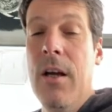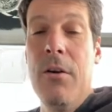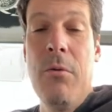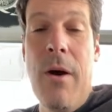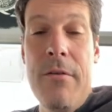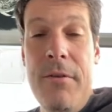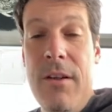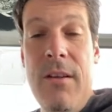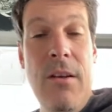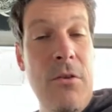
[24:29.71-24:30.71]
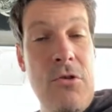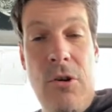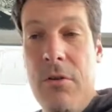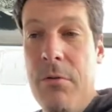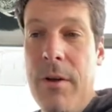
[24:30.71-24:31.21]
gravity and
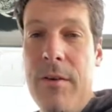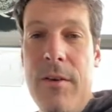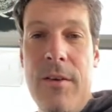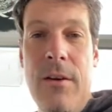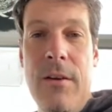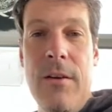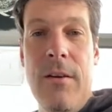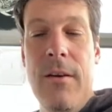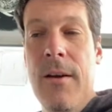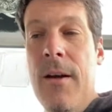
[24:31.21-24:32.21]
shock resistant. Mm.